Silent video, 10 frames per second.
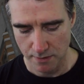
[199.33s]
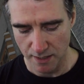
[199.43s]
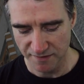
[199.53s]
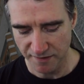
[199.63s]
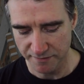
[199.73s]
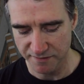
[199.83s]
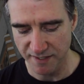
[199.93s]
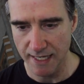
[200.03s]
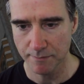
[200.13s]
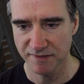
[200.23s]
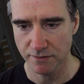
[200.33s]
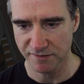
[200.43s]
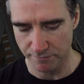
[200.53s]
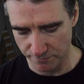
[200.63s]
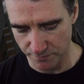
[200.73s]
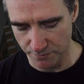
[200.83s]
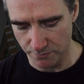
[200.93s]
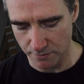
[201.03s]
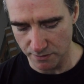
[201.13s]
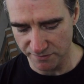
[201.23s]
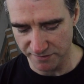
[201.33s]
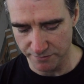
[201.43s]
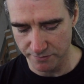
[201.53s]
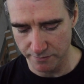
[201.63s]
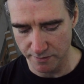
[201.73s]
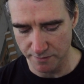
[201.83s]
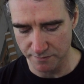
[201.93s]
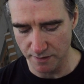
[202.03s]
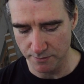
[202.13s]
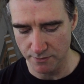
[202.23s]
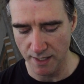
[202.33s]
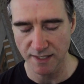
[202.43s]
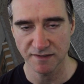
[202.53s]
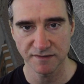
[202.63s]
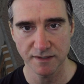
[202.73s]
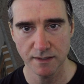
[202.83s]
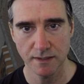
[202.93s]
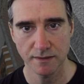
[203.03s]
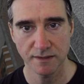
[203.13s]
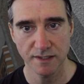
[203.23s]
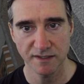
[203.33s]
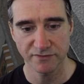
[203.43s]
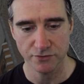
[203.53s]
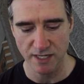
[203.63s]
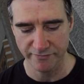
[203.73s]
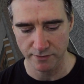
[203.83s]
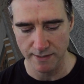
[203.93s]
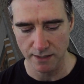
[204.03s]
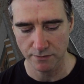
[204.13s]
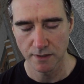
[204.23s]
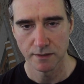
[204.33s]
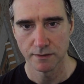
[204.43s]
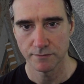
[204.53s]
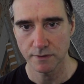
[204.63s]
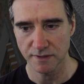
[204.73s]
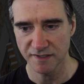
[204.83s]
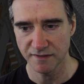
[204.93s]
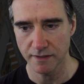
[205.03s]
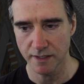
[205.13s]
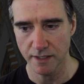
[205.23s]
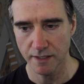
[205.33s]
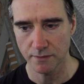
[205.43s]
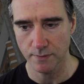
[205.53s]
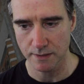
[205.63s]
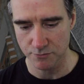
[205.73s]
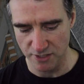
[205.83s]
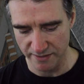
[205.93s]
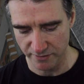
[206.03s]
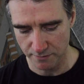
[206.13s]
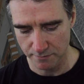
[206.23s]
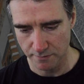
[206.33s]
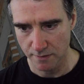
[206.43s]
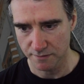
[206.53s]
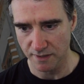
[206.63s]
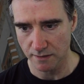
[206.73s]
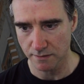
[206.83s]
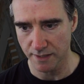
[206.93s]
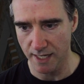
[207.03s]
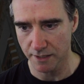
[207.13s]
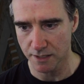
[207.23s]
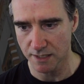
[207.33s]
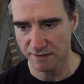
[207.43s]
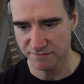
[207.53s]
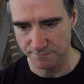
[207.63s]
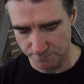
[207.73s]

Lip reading: I set it to tab so it's closer to the WASD keys for driving around. Real easy to hit it while I'm driving. Toggle it on and off.